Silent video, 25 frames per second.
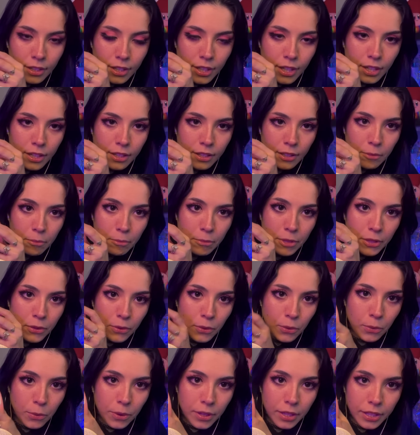And the
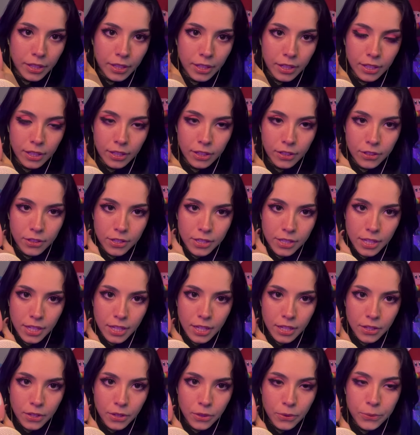middle one looks like
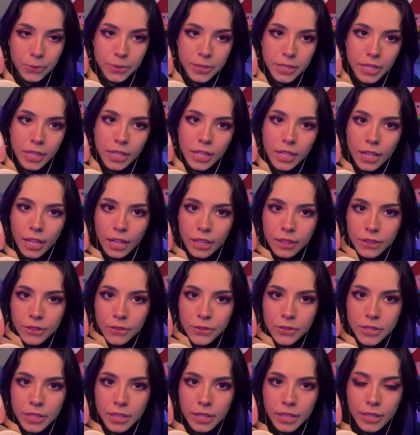a nosy, and
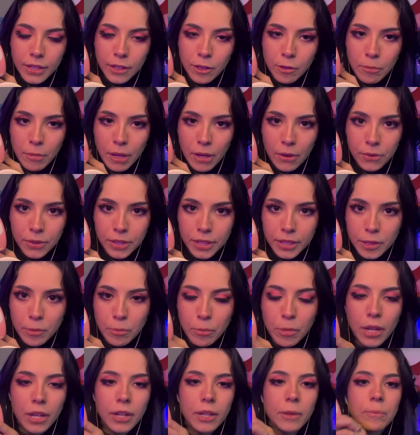there's a little mouth at the
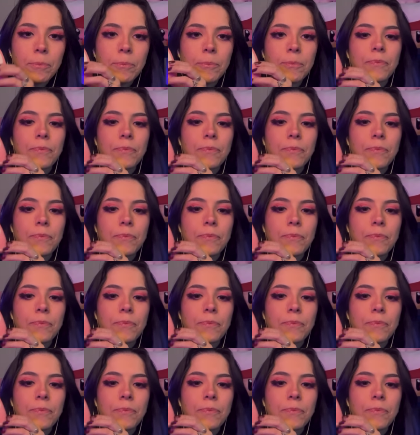bottom.